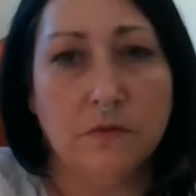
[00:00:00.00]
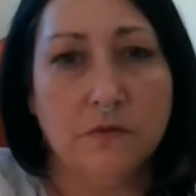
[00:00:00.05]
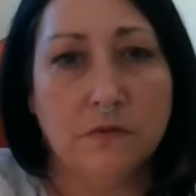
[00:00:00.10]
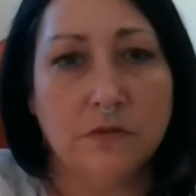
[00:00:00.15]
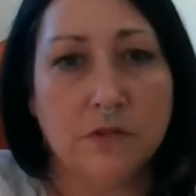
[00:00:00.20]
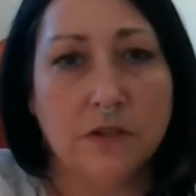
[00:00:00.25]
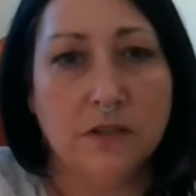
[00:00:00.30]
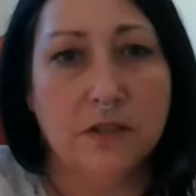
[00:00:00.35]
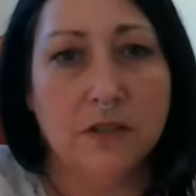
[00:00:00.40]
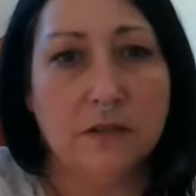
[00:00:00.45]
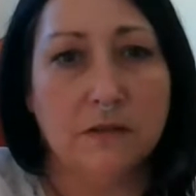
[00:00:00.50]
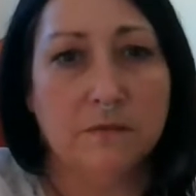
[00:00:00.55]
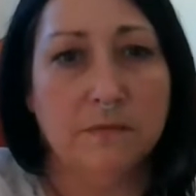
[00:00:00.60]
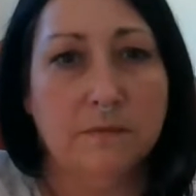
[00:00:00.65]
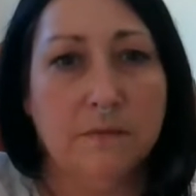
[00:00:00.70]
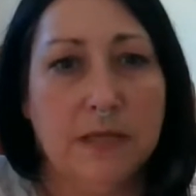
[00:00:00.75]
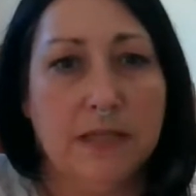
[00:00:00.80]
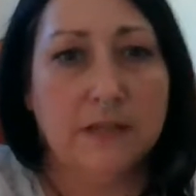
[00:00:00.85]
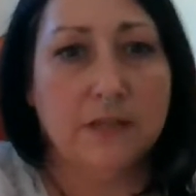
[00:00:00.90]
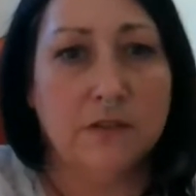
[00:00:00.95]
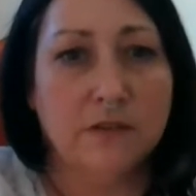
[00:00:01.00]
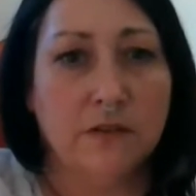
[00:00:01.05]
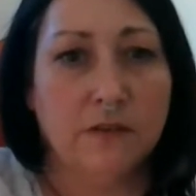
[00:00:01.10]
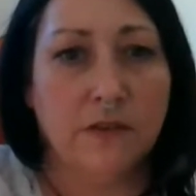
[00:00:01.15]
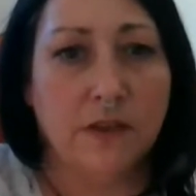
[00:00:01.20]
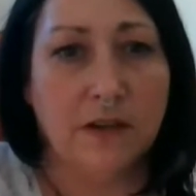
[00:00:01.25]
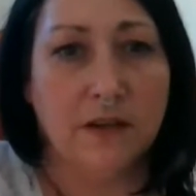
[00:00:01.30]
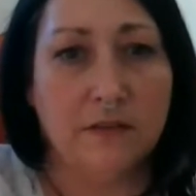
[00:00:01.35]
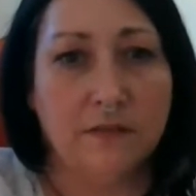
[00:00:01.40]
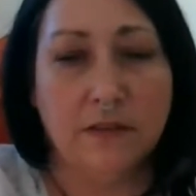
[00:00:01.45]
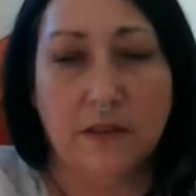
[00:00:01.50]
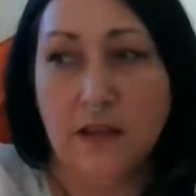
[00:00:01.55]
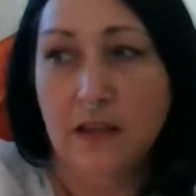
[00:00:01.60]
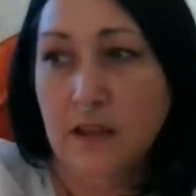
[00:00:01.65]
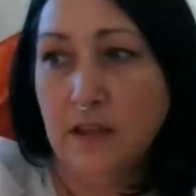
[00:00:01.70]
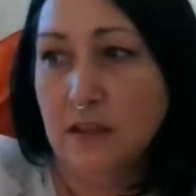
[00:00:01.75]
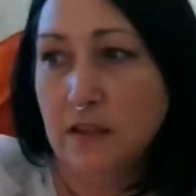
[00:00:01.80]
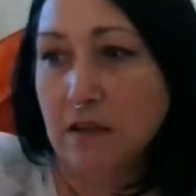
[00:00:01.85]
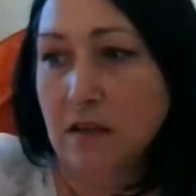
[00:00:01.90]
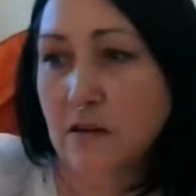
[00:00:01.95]
Trying to make sure I've got enough
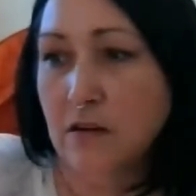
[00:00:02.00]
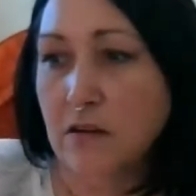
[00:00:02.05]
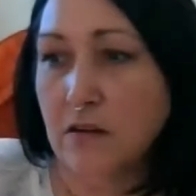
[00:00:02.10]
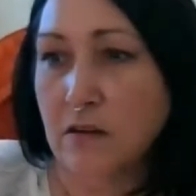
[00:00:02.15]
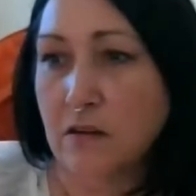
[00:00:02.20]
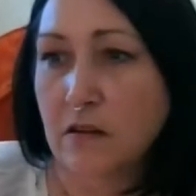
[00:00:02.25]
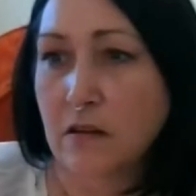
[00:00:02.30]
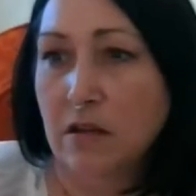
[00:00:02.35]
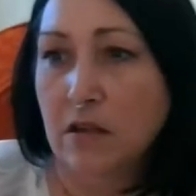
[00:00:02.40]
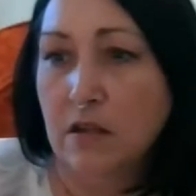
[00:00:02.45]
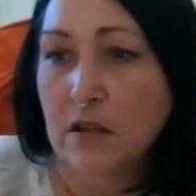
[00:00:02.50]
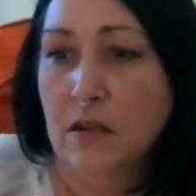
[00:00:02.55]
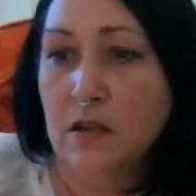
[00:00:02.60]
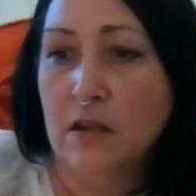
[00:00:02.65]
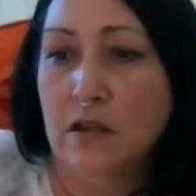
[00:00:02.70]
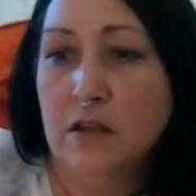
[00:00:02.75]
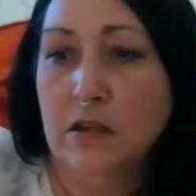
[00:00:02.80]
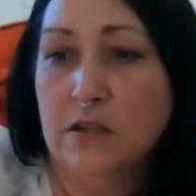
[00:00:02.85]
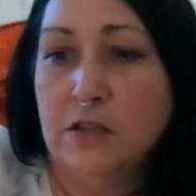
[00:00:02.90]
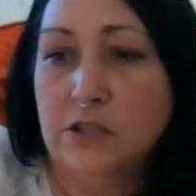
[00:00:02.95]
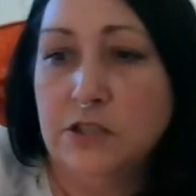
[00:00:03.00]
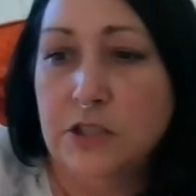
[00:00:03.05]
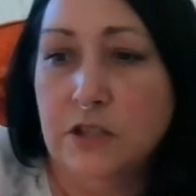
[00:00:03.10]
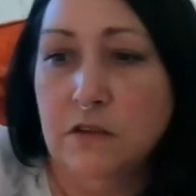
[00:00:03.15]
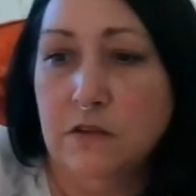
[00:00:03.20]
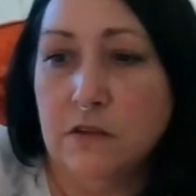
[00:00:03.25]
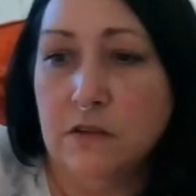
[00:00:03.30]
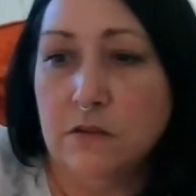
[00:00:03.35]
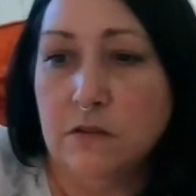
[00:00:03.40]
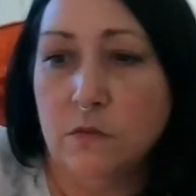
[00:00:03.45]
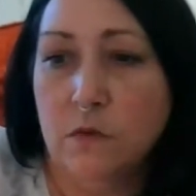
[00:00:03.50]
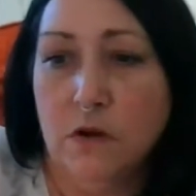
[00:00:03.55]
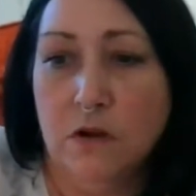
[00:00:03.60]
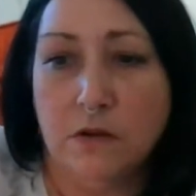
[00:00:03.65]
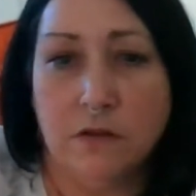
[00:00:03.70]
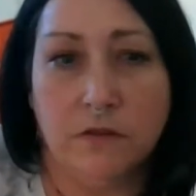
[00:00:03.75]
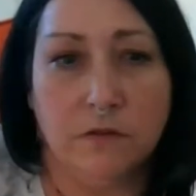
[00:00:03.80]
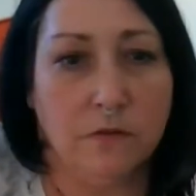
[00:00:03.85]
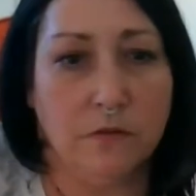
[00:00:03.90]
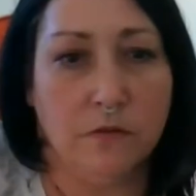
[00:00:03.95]
light here. Share a little
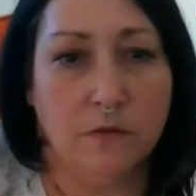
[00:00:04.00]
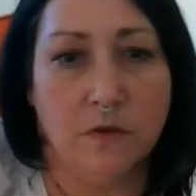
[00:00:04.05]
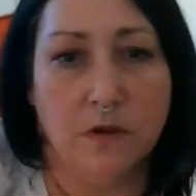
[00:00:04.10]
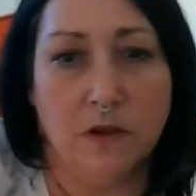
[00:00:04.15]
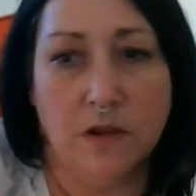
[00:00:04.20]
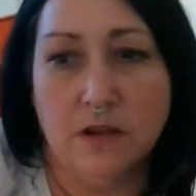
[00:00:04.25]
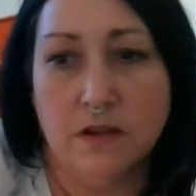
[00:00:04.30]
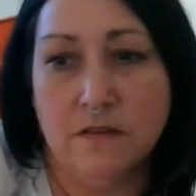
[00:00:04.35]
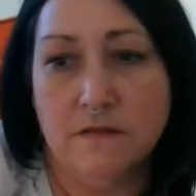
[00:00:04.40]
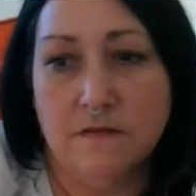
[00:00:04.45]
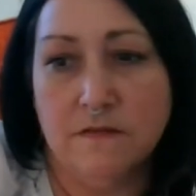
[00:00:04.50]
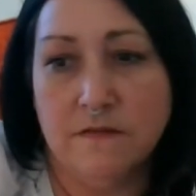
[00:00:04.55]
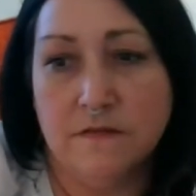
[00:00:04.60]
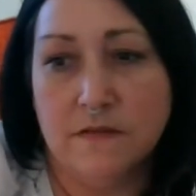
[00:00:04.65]
walkthrough of